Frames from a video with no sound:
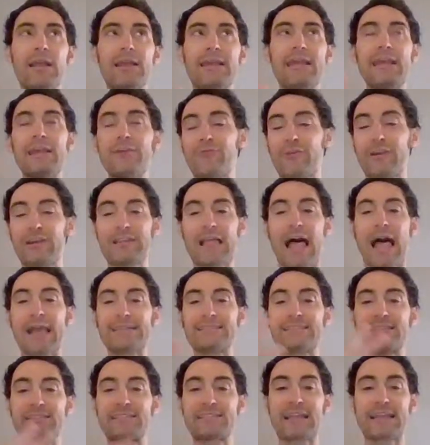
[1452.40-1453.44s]
he
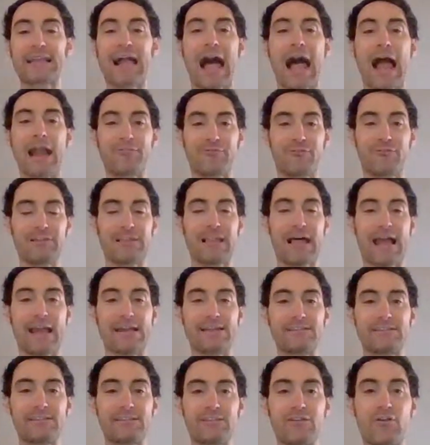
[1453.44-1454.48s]
realizes, like I
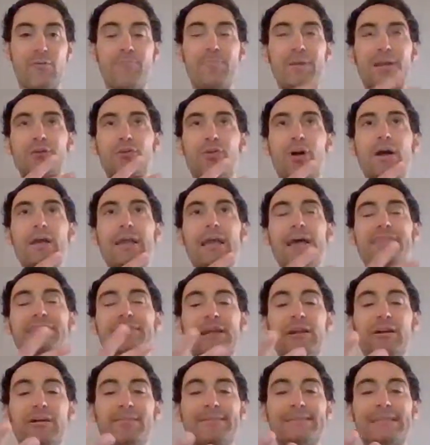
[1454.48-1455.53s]
realize,
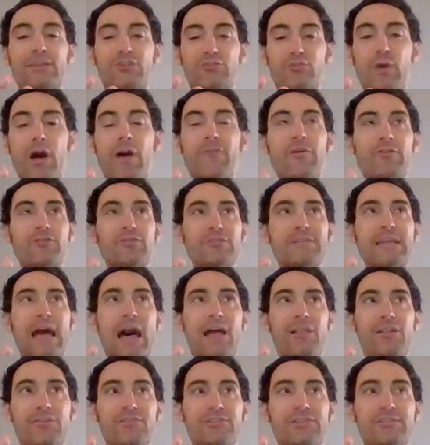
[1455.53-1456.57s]
Ethereum is at
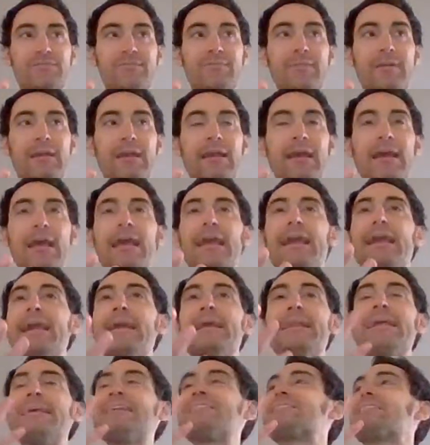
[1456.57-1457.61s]
$1,200.
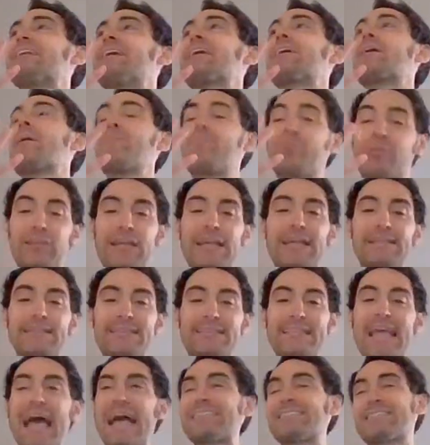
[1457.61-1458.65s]
It is
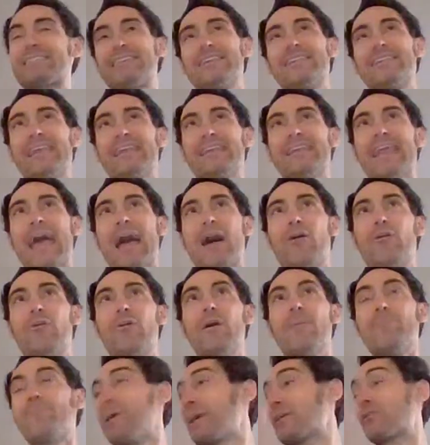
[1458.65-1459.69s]
complete destiny now.
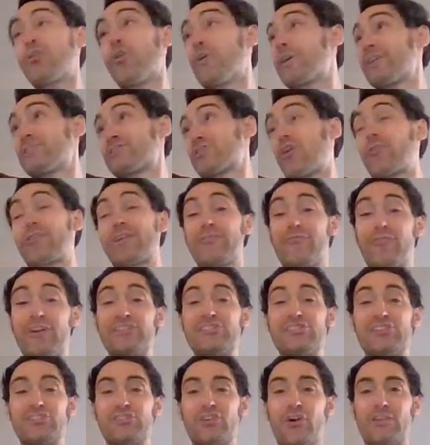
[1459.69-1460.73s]
Bitcoin has already
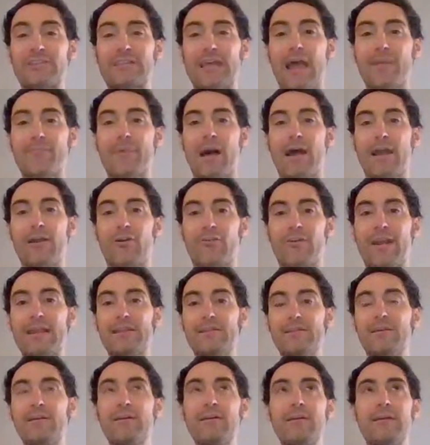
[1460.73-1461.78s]
reached its all-time high, all
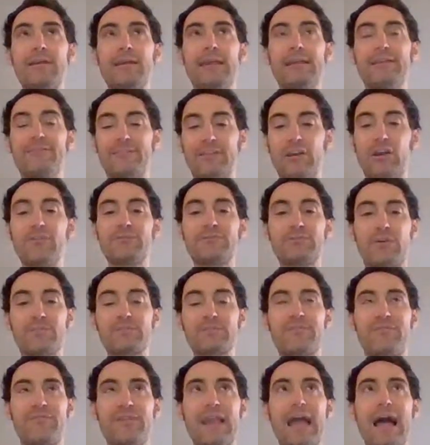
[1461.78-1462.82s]
right, in
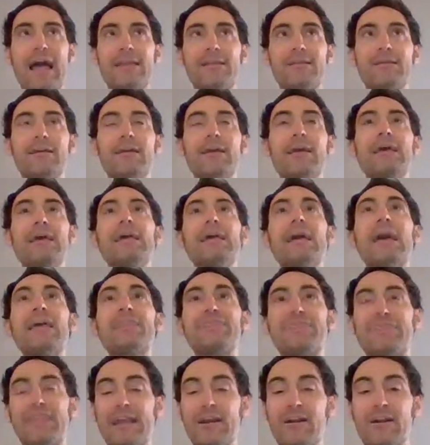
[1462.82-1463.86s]
terms of fiat.
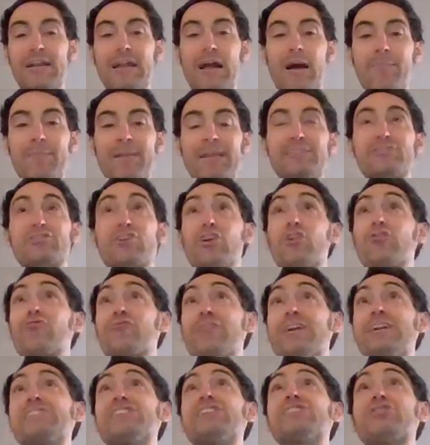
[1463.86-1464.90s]
Ethereum is going
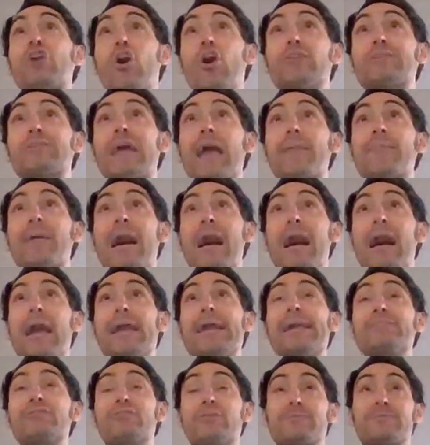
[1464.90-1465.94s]
to reach its all-time
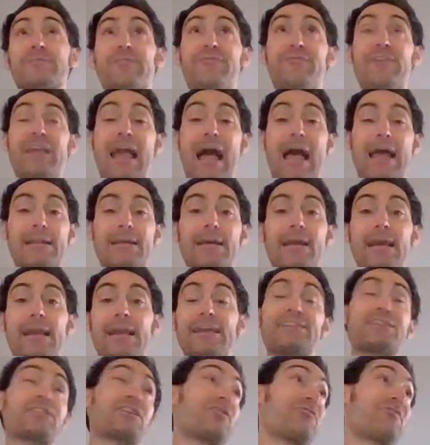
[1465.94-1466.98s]
high in terms of fiat.
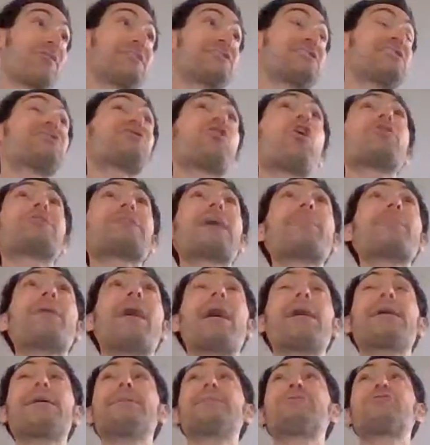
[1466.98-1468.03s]
Is it going to reach its all-time
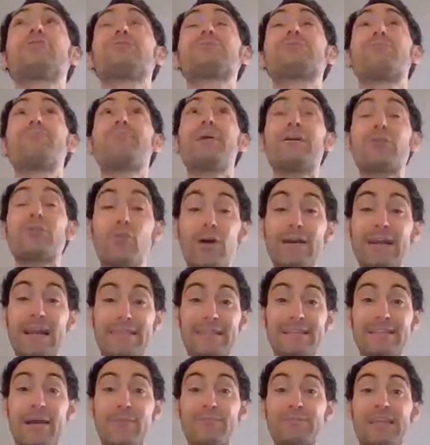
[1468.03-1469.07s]
high in terms of Bitcoin? I
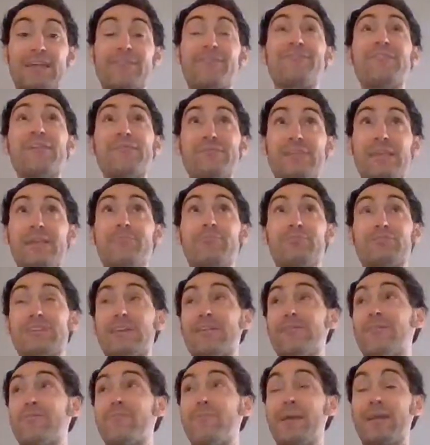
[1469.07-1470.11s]
think that was like
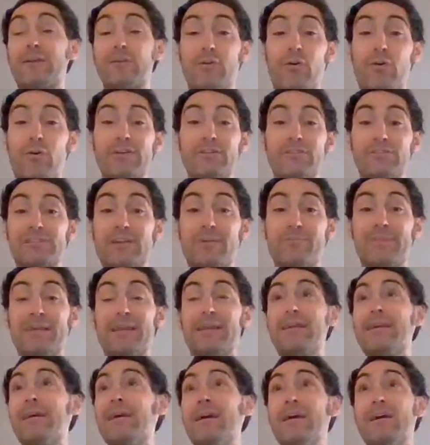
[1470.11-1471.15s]
15% of a Bitcoin or
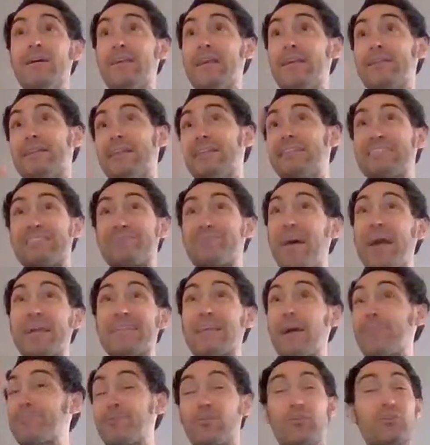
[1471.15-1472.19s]
something. It
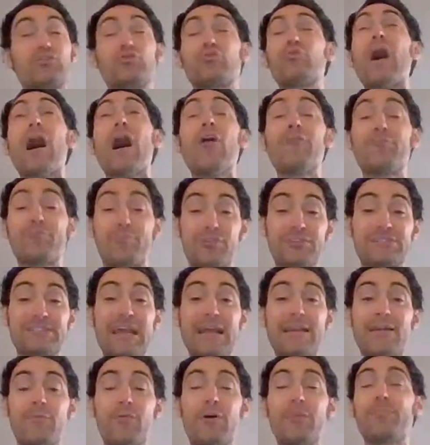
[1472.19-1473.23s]
spiked up to
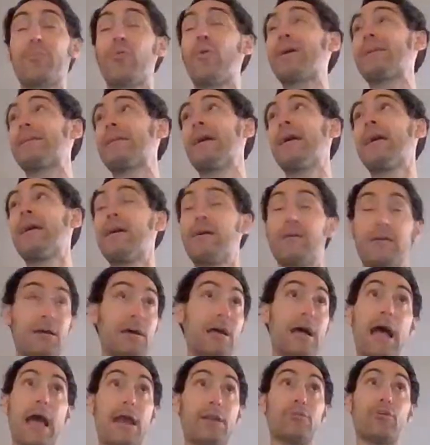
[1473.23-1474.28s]
12% at one point.
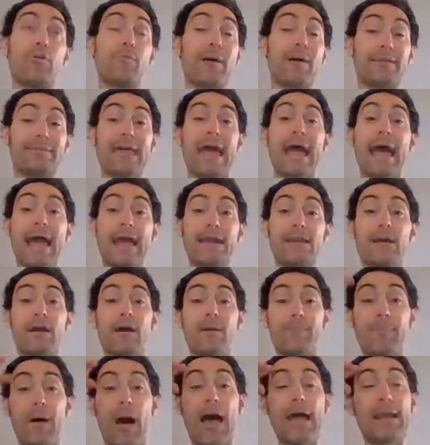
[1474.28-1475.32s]
I don't know about that,
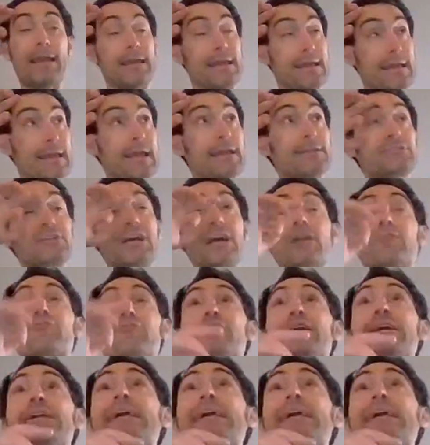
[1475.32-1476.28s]
but it's going to